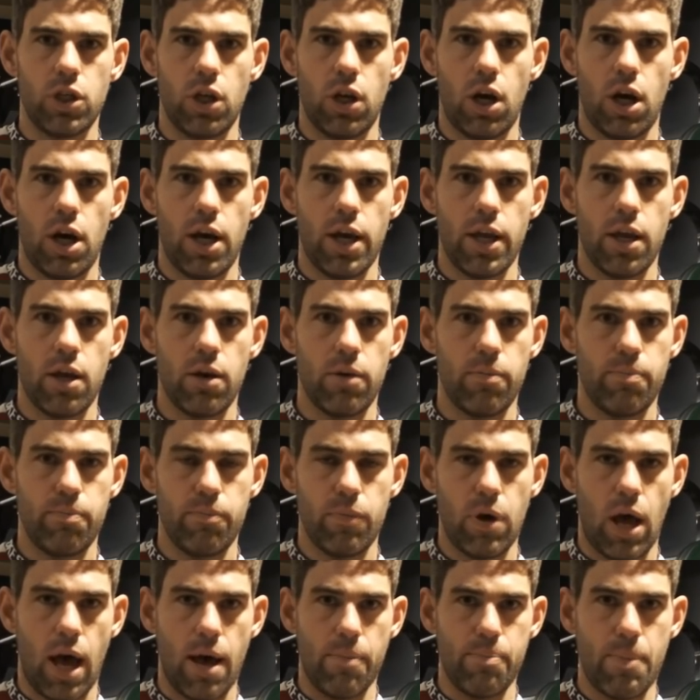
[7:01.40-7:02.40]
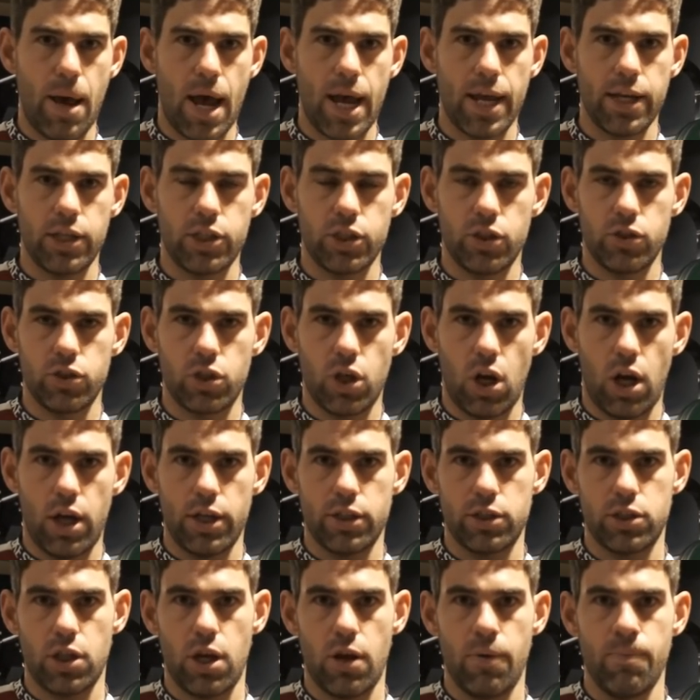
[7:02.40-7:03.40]
July, May, June,
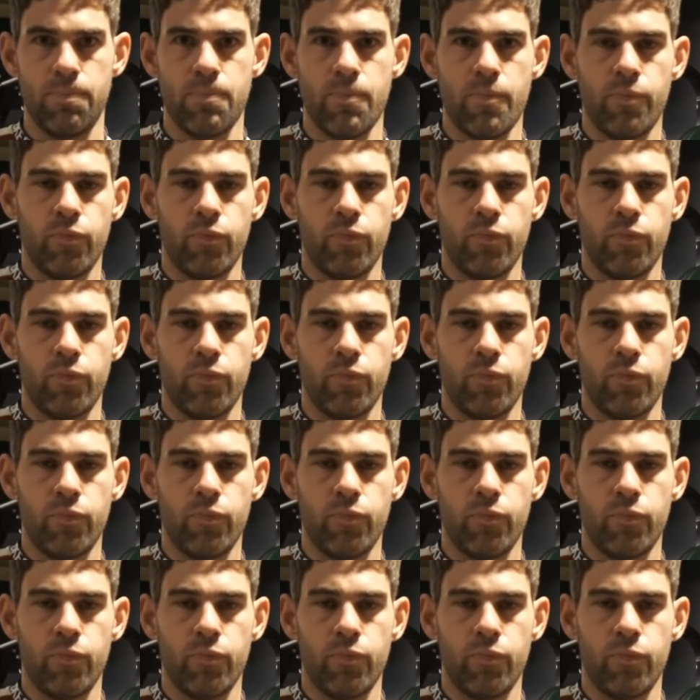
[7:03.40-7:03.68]
July, so